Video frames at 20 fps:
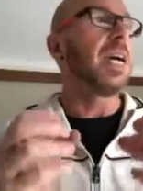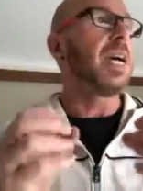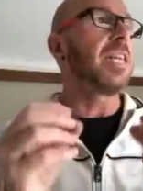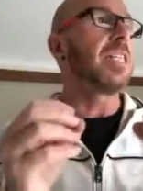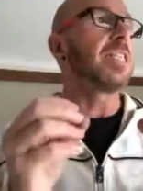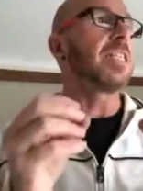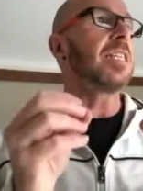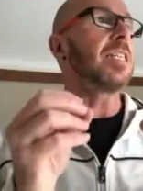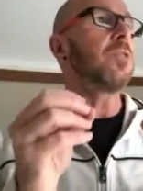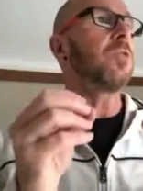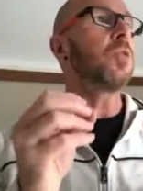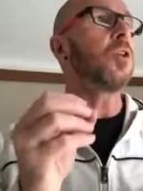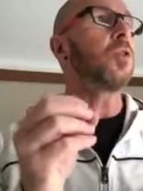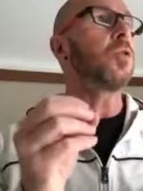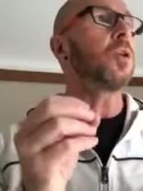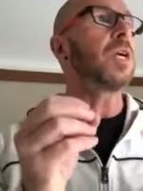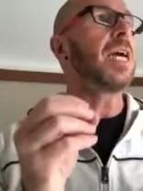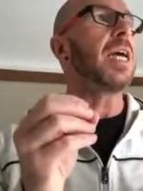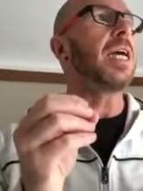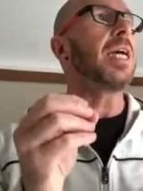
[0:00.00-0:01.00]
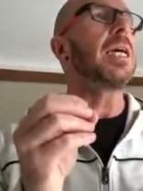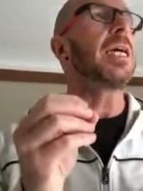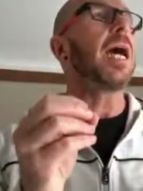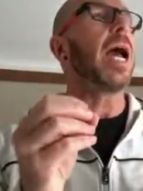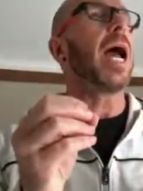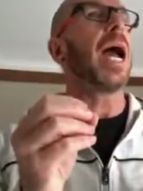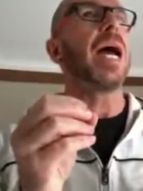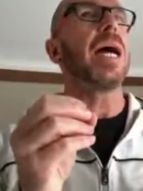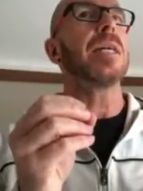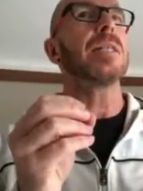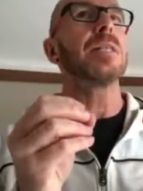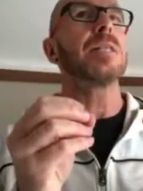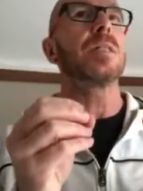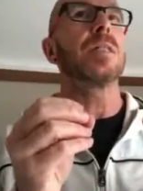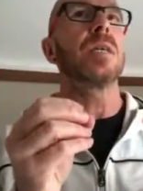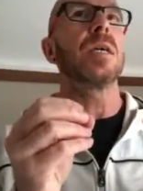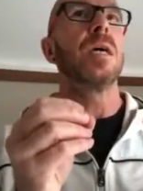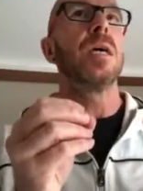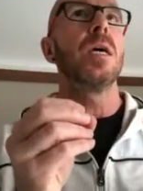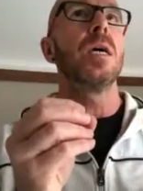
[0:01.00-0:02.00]
instead of looking
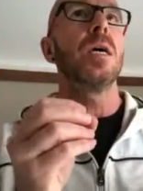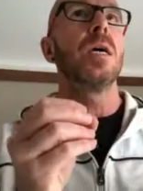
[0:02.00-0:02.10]
at